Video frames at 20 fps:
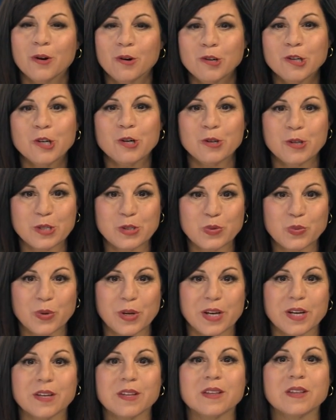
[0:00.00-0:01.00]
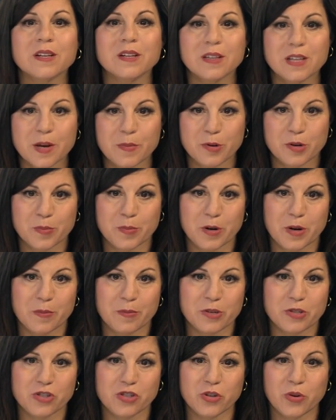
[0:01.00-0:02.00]
Earlier this week, the Labor
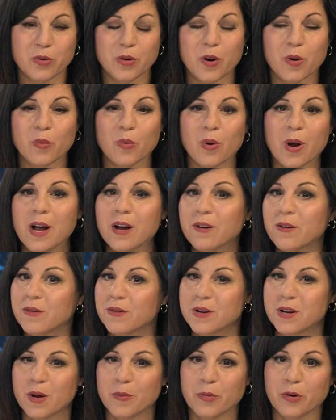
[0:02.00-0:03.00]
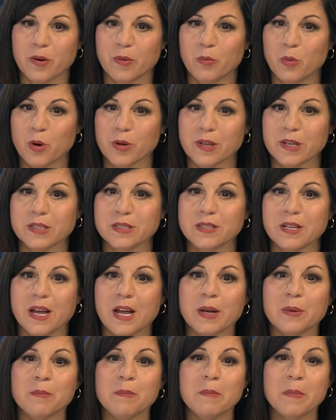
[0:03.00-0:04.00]
Department showed a record number of more than
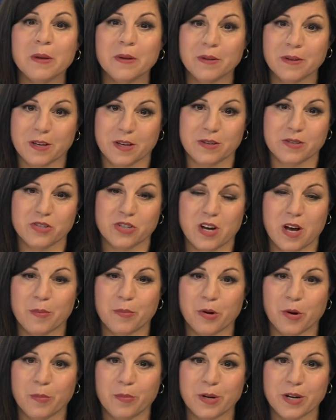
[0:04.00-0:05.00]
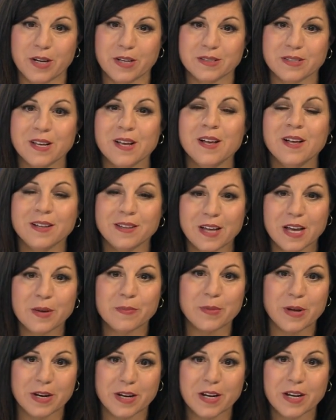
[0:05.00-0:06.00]
10 million job openings. Like many